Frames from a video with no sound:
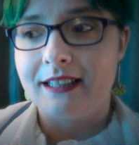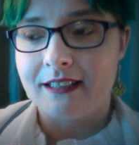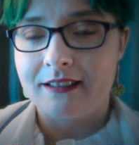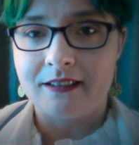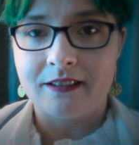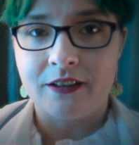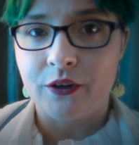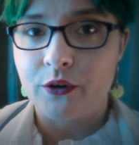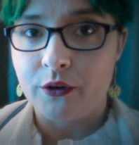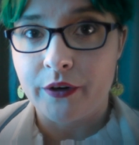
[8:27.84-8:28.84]
this is an
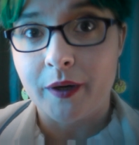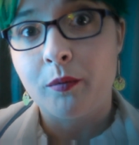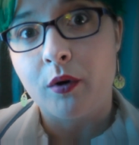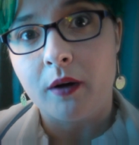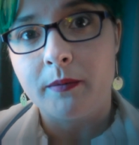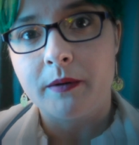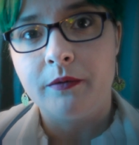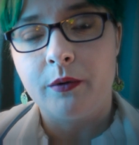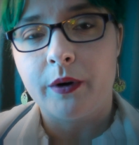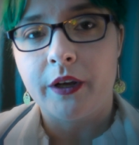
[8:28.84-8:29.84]
occurring
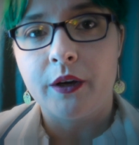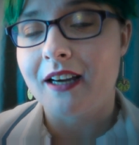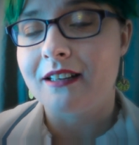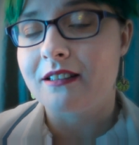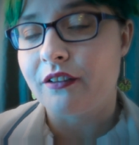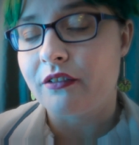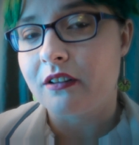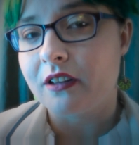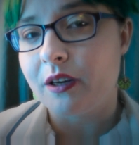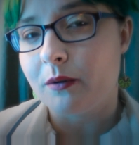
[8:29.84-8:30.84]
problem for you. I
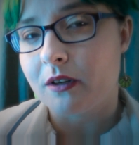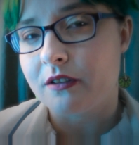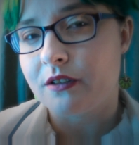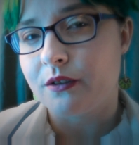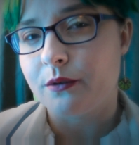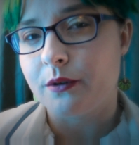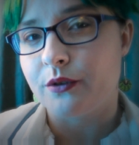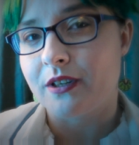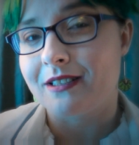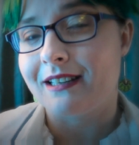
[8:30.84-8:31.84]
definitely want to
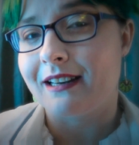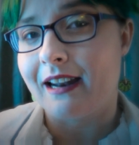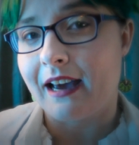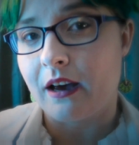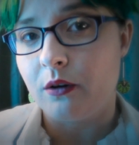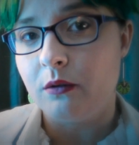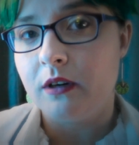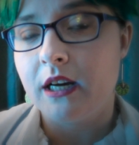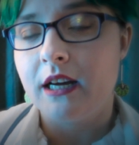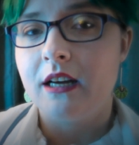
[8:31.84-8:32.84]
address it now
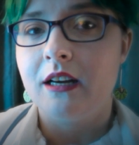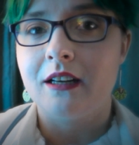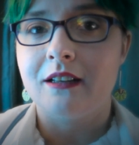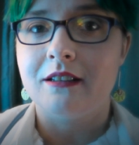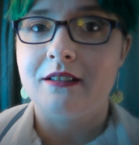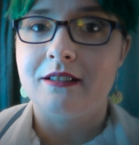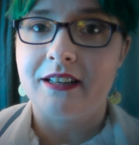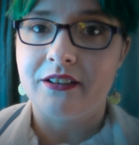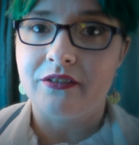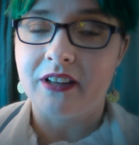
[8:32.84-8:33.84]

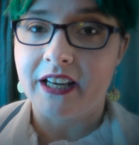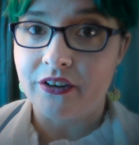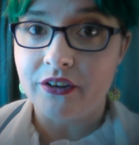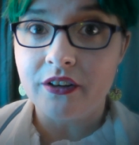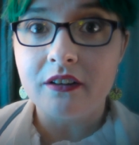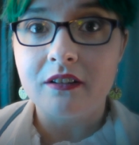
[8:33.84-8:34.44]
instead of later.